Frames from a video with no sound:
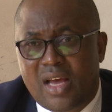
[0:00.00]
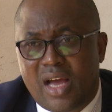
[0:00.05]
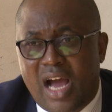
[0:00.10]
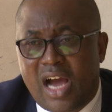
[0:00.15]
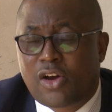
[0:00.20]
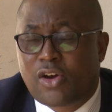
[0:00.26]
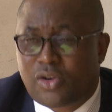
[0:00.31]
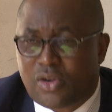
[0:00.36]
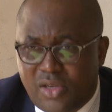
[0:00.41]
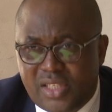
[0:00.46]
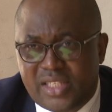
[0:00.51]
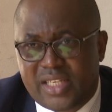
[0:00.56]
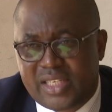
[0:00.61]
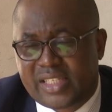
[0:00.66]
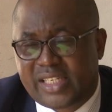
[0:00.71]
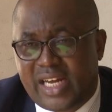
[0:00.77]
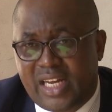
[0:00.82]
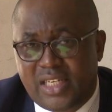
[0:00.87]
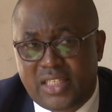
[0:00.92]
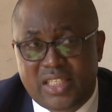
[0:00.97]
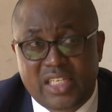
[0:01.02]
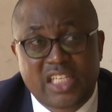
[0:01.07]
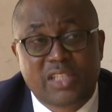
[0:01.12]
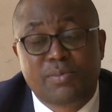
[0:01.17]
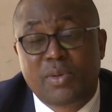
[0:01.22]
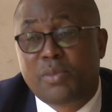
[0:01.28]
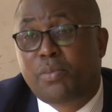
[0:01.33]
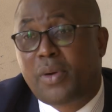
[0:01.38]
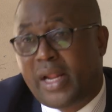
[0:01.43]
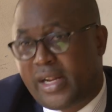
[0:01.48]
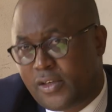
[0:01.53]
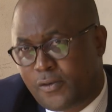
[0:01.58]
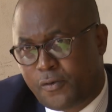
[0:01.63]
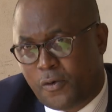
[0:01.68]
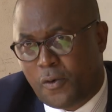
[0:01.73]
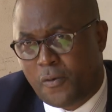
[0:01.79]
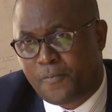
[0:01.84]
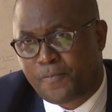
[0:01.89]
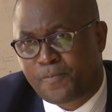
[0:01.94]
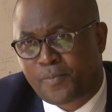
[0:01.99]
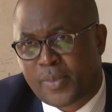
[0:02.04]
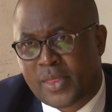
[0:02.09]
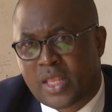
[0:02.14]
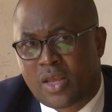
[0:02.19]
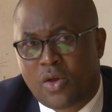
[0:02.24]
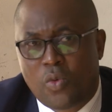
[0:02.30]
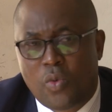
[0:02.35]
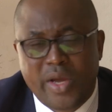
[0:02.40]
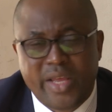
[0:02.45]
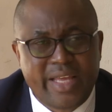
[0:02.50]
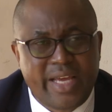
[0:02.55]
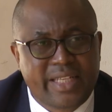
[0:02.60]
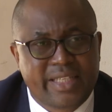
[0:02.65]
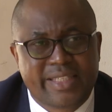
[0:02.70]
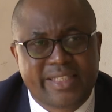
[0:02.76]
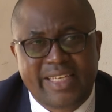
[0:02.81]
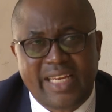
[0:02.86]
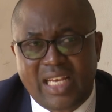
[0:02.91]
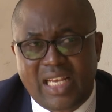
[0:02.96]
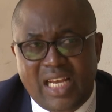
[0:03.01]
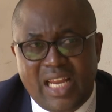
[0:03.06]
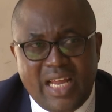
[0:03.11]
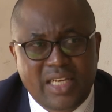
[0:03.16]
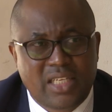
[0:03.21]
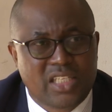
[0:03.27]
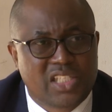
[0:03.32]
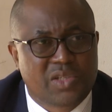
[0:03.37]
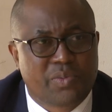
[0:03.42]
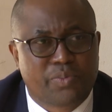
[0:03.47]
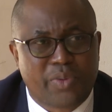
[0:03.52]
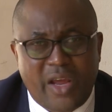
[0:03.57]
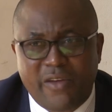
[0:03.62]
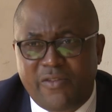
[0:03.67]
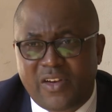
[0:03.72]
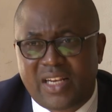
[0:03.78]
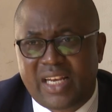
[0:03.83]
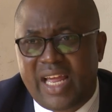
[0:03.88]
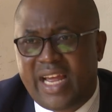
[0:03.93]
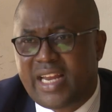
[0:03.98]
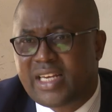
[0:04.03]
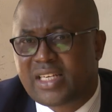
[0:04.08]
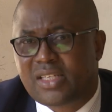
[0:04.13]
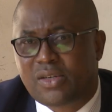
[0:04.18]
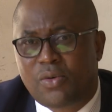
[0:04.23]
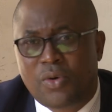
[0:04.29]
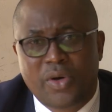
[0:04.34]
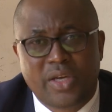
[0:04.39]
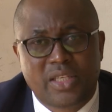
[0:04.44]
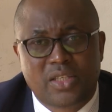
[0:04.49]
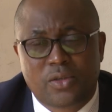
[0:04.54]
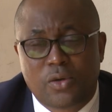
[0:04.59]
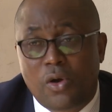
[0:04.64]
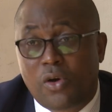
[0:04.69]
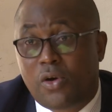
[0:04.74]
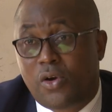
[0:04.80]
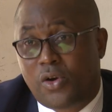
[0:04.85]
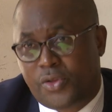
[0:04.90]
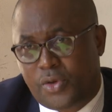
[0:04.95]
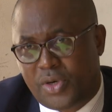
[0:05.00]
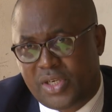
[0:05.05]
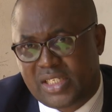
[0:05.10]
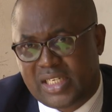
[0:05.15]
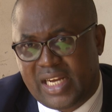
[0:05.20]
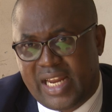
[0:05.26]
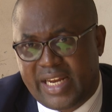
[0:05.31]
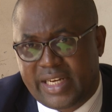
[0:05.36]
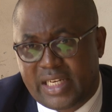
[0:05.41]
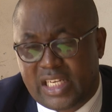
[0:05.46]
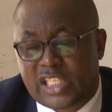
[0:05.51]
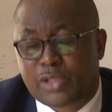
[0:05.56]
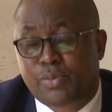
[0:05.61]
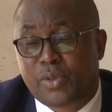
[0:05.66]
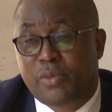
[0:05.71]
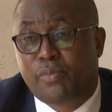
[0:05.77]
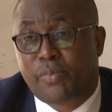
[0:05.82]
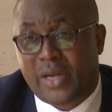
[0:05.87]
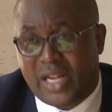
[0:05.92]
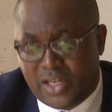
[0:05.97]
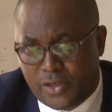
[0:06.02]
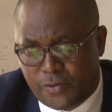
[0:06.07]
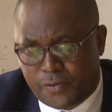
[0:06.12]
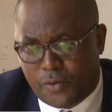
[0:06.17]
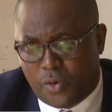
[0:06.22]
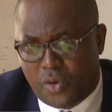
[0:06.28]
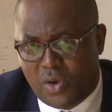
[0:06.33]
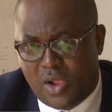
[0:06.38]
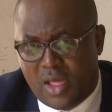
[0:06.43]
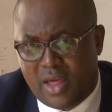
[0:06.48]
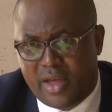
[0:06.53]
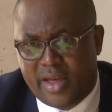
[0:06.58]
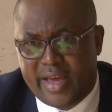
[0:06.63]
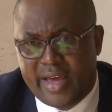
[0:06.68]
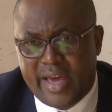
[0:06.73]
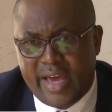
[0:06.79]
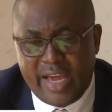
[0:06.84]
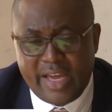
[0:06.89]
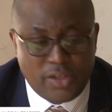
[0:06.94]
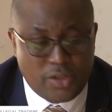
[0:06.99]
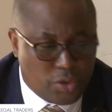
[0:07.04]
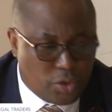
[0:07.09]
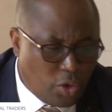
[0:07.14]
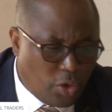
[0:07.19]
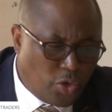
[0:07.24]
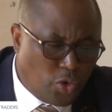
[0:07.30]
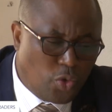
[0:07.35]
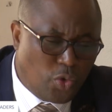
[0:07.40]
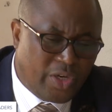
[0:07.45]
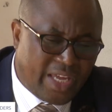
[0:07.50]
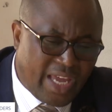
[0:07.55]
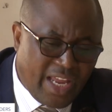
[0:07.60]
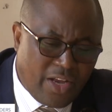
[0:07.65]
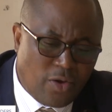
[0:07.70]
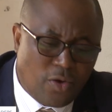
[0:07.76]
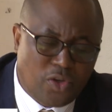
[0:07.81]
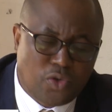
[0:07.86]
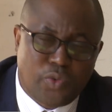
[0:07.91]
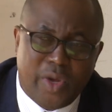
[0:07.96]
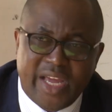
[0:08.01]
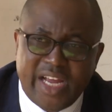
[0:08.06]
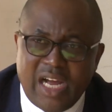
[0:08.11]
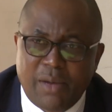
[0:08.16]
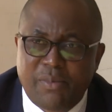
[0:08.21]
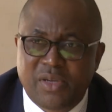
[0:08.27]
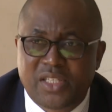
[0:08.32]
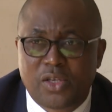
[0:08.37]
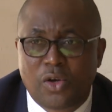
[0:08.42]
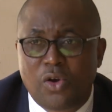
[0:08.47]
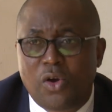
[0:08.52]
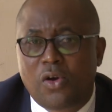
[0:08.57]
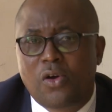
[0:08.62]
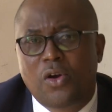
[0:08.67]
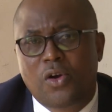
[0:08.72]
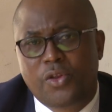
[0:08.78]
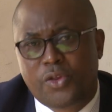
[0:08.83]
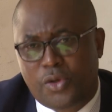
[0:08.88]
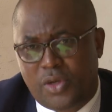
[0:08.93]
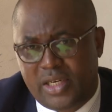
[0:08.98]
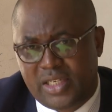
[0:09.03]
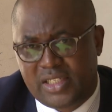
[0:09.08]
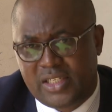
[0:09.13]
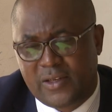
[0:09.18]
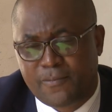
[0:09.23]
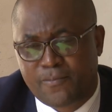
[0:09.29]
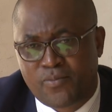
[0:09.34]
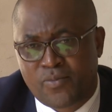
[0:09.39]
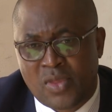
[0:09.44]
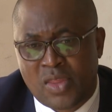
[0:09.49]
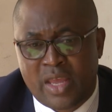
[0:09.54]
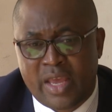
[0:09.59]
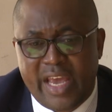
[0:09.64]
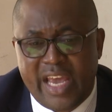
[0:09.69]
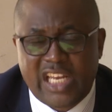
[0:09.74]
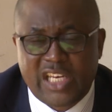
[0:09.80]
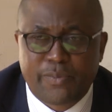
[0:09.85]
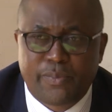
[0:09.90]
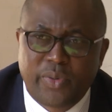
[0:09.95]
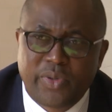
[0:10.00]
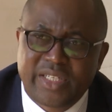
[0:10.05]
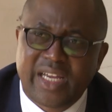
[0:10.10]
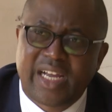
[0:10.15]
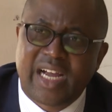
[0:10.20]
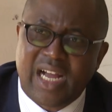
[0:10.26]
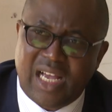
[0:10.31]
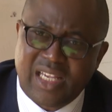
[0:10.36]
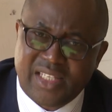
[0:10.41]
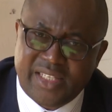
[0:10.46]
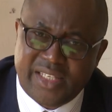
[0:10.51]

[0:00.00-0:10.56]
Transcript: across this country has been planned for. Whether it's state land, it's private land, or it's local authority land, it's been planned for. And so you cannot wake up as a local authority and put a car